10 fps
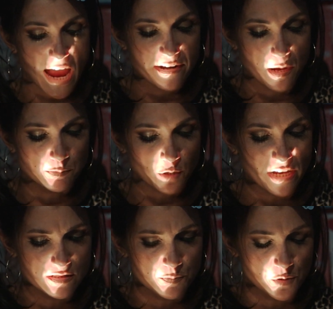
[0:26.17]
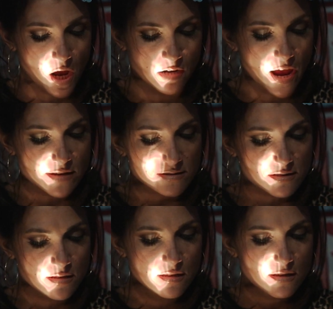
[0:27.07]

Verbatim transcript: at Oppressed Progress.